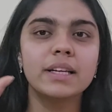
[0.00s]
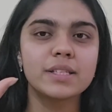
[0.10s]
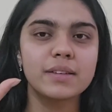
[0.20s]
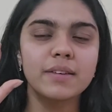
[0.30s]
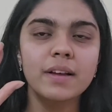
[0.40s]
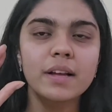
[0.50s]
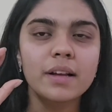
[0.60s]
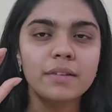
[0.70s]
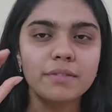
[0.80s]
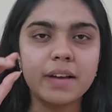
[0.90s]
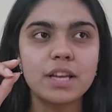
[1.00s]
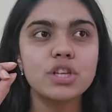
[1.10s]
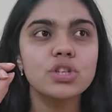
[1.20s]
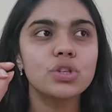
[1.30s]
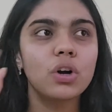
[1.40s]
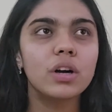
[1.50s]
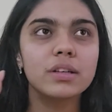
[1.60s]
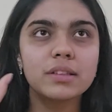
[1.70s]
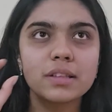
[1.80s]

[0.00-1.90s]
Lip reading: It's a very short